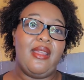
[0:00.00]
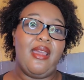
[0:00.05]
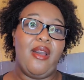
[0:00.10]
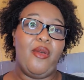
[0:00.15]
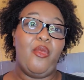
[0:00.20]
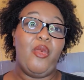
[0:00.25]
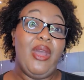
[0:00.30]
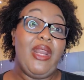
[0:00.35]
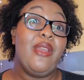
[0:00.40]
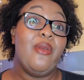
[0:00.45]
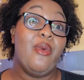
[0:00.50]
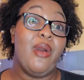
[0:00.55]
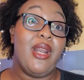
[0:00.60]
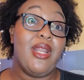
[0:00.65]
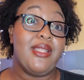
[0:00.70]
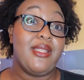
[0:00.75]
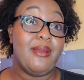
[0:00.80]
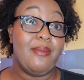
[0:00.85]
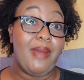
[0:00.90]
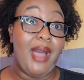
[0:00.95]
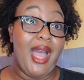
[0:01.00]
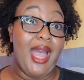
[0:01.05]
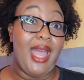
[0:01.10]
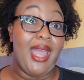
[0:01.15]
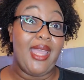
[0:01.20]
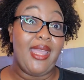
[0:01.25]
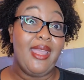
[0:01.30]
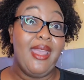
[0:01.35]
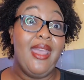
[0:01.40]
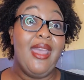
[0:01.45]
what he wanted to
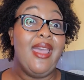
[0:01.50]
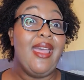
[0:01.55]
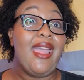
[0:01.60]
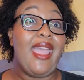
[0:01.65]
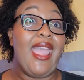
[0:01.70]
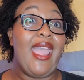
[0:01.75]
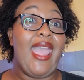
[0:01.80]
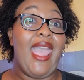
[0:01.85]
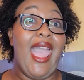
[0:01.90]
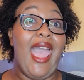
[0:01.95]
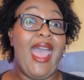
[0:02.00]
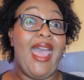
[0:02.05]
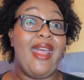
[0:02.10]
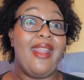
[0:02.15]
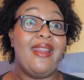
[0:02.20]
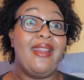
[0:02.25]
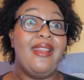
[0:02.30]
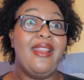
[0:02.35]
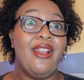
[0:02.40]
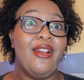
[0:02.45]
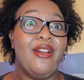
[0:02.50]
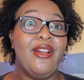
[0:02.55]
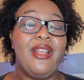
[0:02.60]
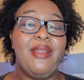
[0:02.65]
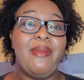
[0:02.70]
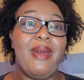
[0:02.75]
buy. It had literally,